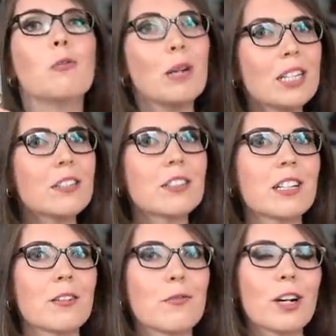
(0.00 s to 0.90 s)
once you
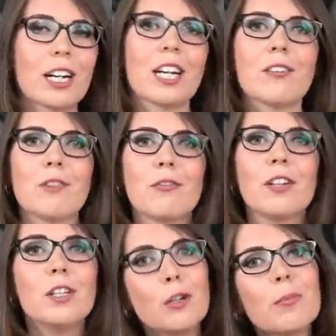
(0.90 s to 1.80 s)
start working with
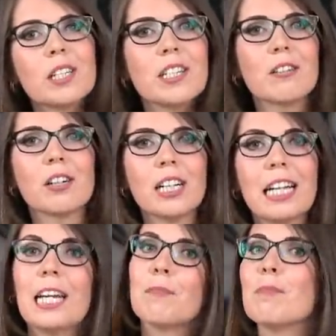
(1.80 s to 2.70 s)
a new
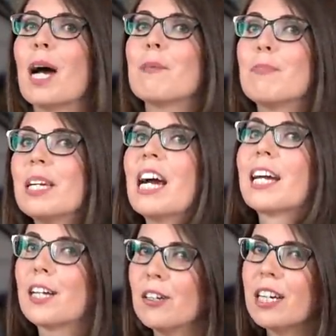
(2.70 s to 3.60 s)
material, it might be
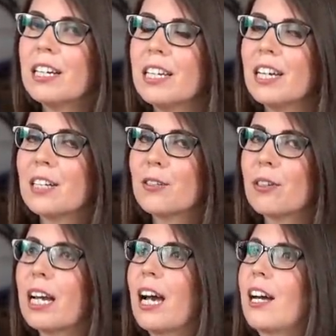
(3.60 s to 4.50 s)
a good idea
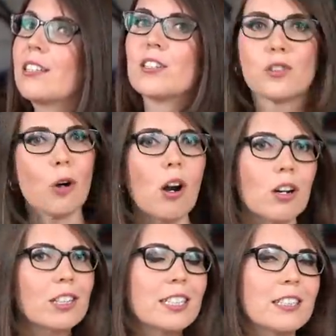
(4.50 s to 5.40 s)
to get
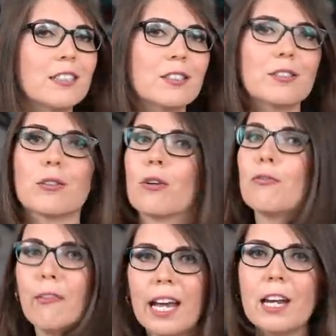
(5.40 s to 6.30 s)
stronger scissors or
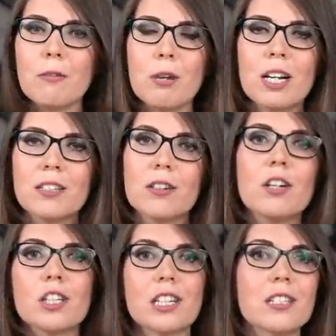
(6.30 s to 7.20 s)
finer ones,
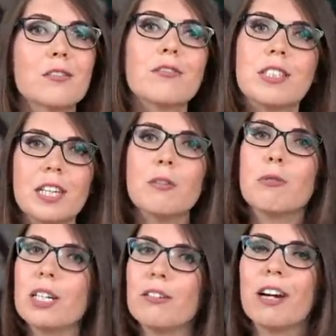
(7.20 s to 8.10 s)
or just to see
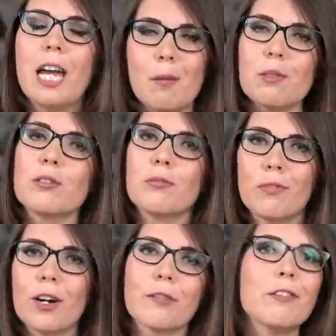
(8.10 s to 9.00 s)
what you are able to
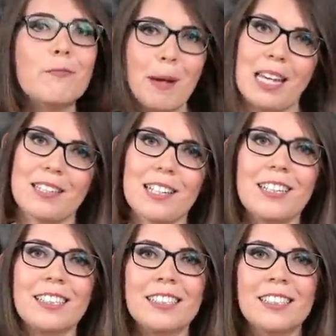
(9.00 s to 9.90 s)
work with best.